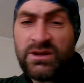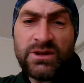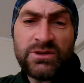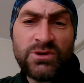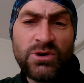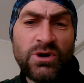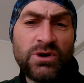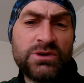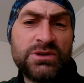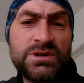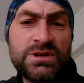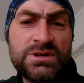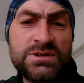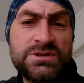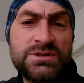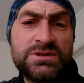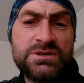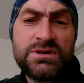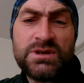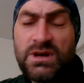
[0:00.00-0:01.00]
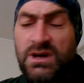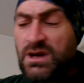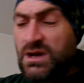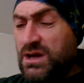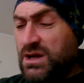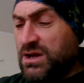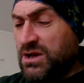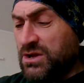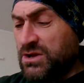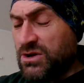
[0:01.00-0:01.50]
the doctors.
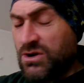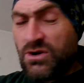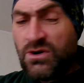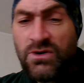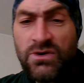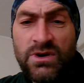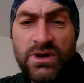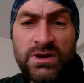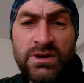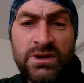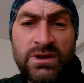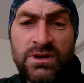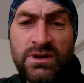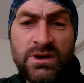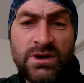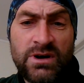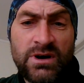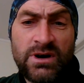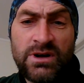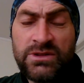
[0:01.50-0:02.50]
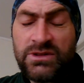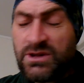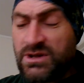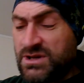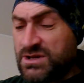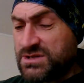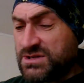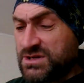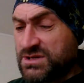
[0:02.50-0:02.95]
I think